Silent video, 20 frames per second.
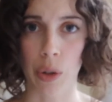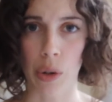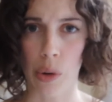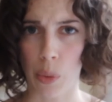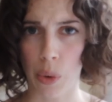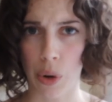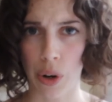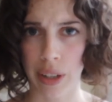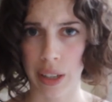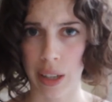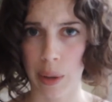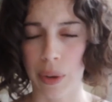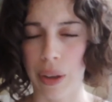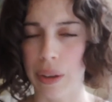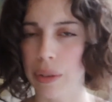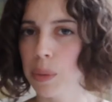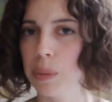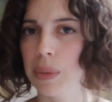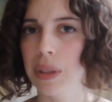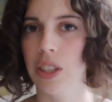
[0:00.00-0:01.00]
go to work and we
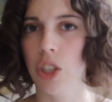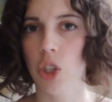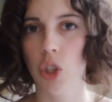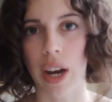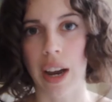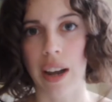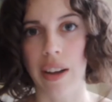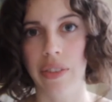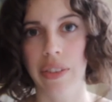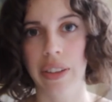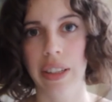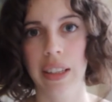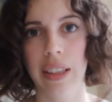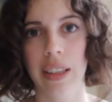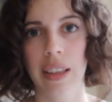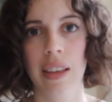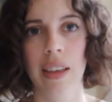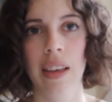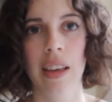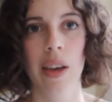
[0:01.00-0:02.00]
have to beat traffic,